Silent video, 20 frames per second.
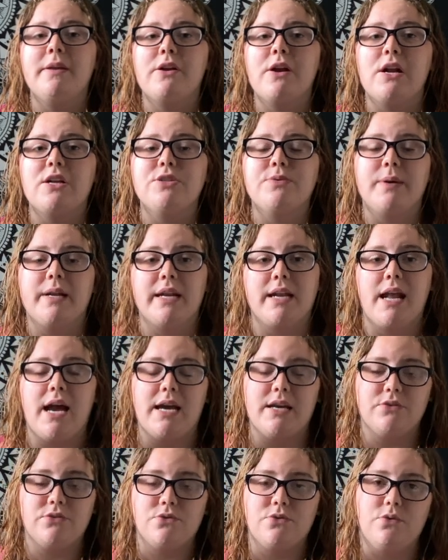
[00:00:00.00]
graduating
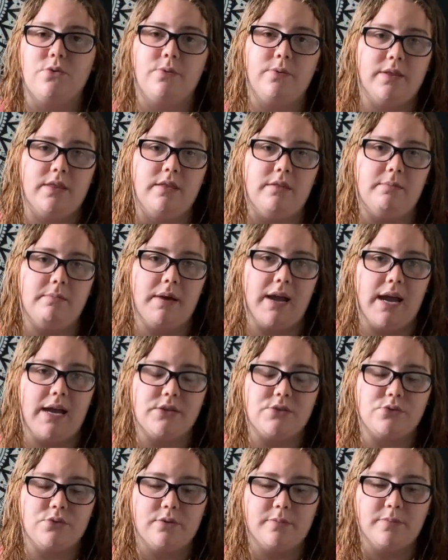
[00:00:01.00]
high school with my high
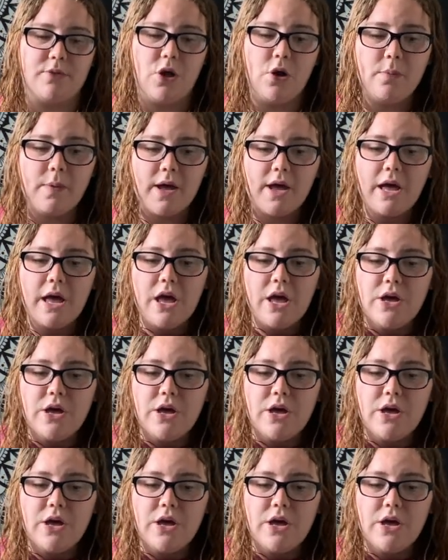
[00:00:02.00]
school diploma.